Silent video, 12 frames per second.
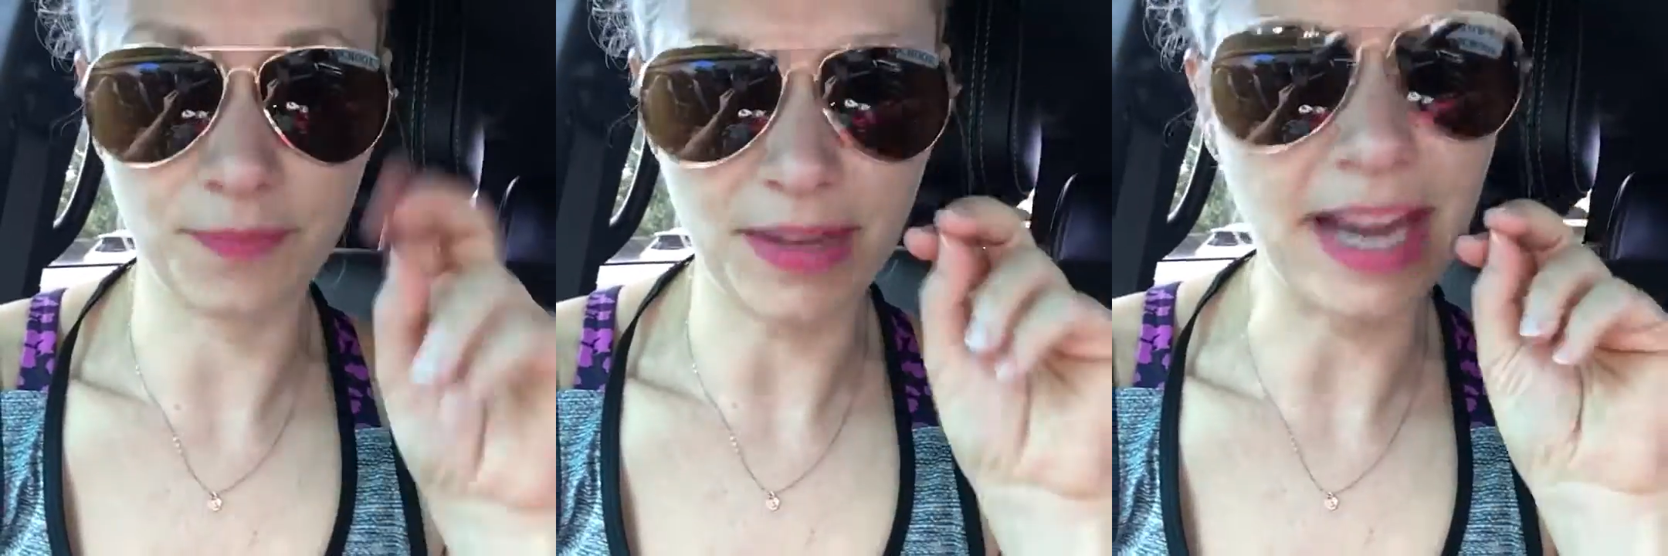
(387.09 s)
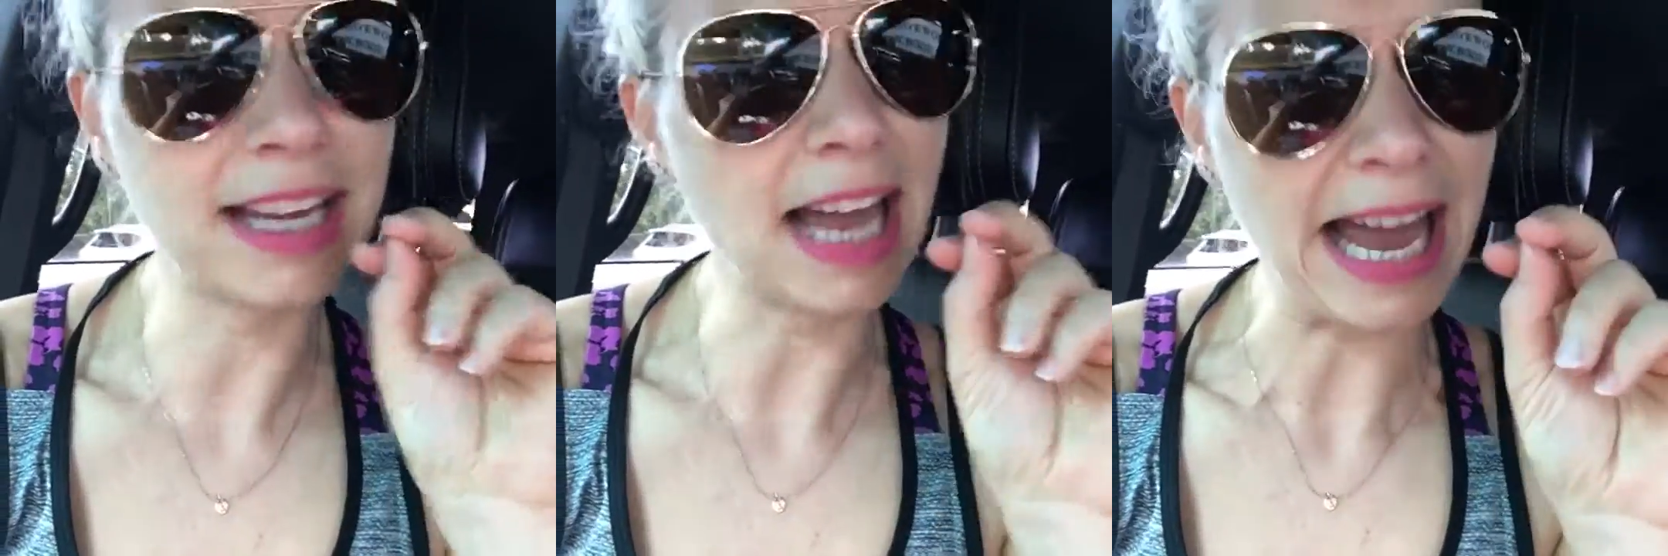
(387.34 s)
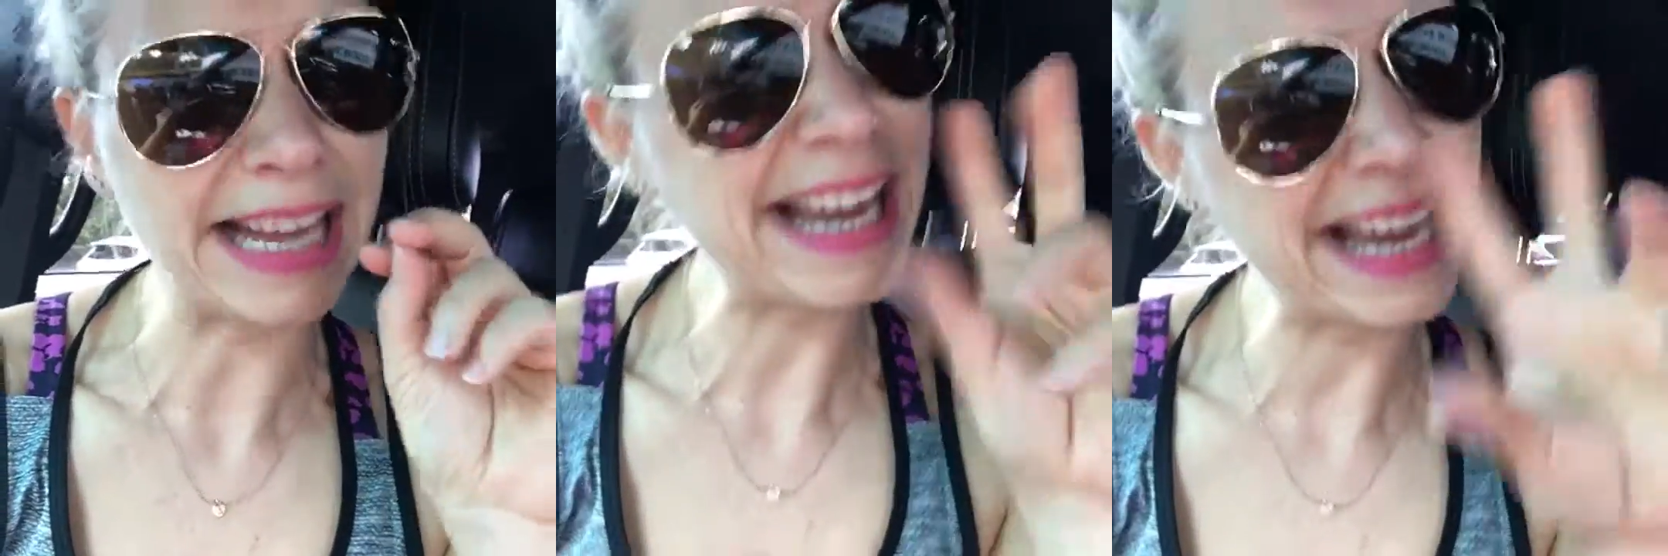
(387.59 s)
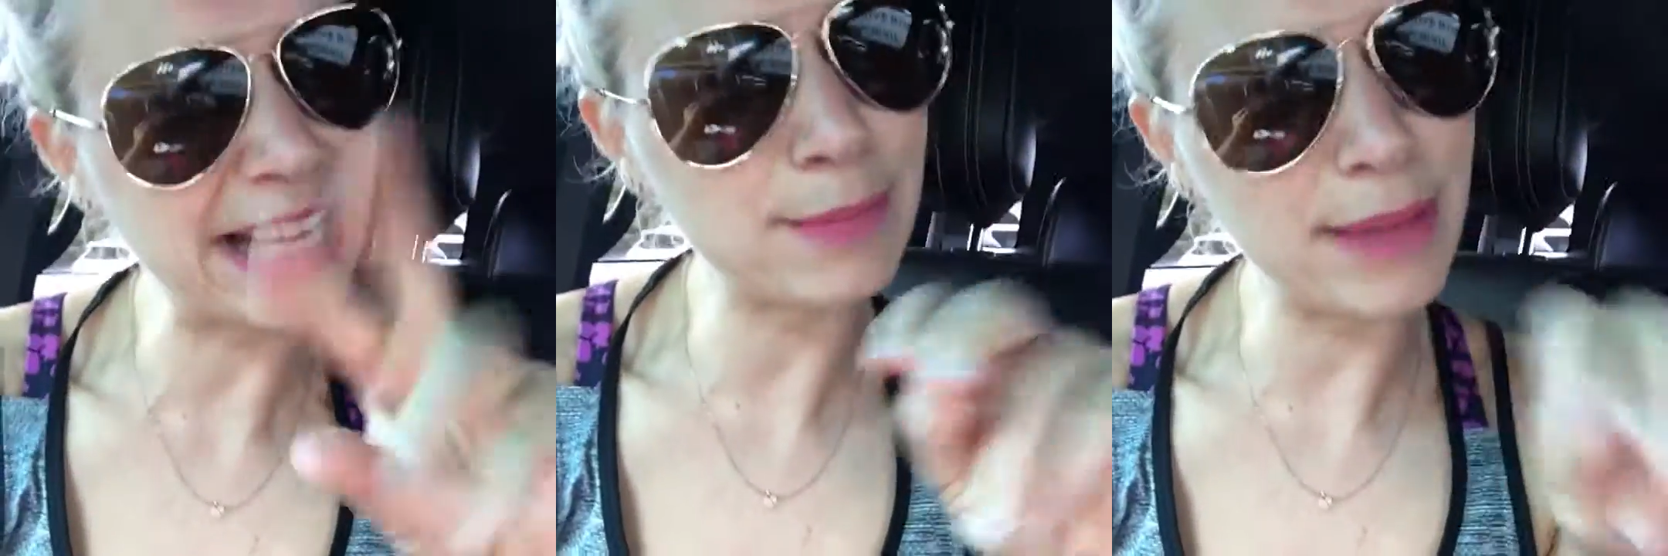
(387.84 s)
I, I
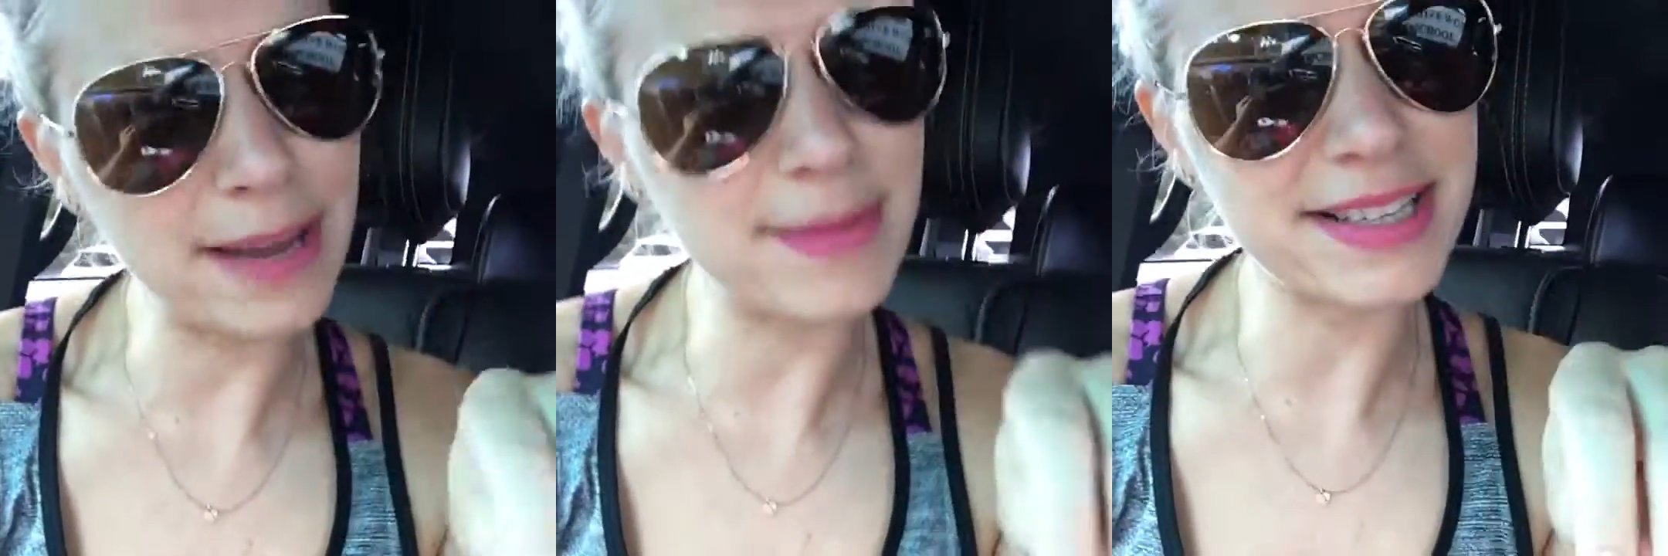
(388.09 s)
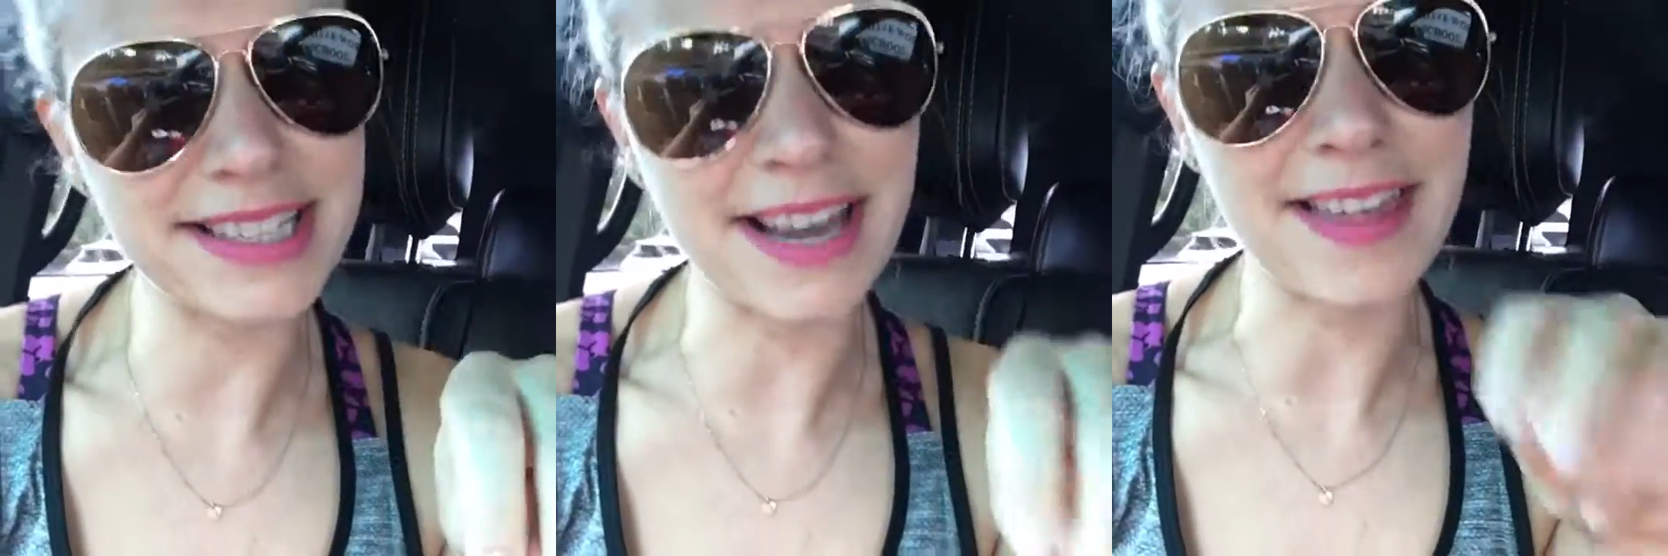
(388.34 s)
can maybe say